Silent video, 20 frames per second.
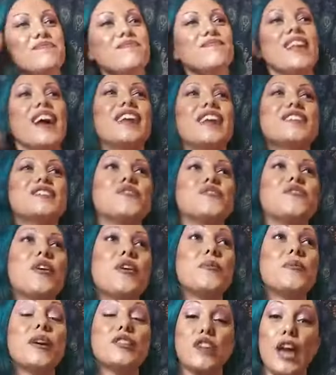And it's
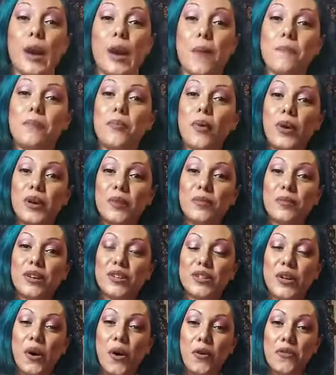very much an
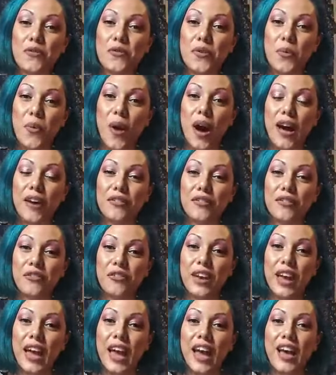embodiment of the wife.
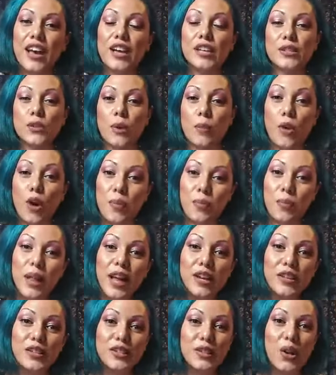So I'm going to
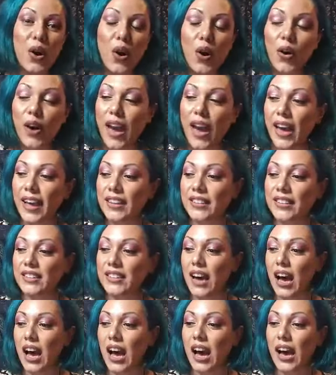play a song, and
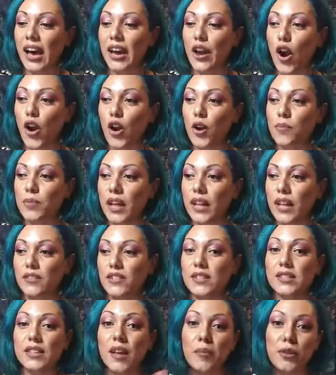I hope that,
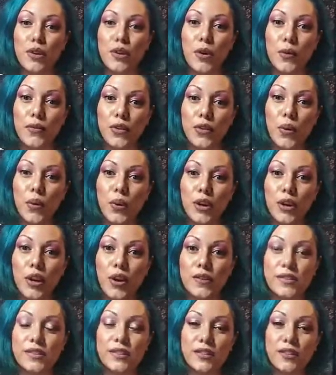just let me know if the
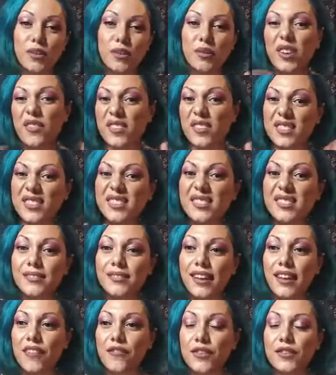audio is
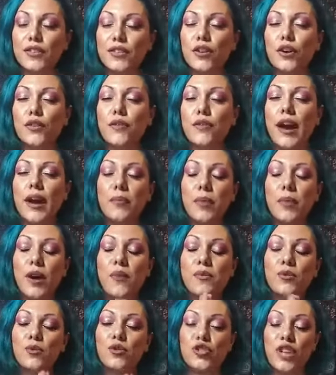if it's not great, but I
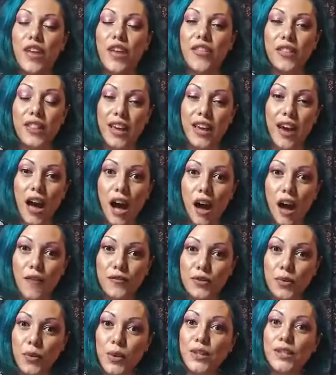will share the link
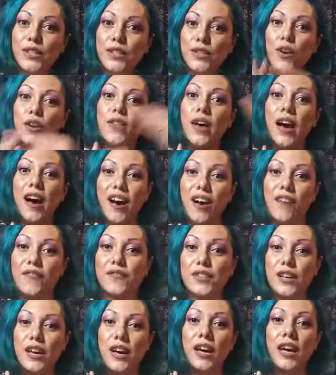afterwards, so that
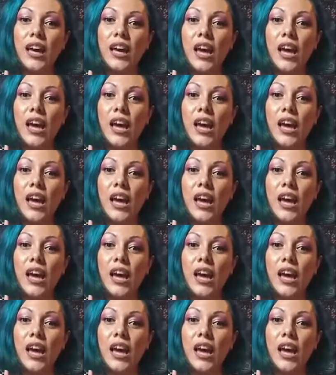after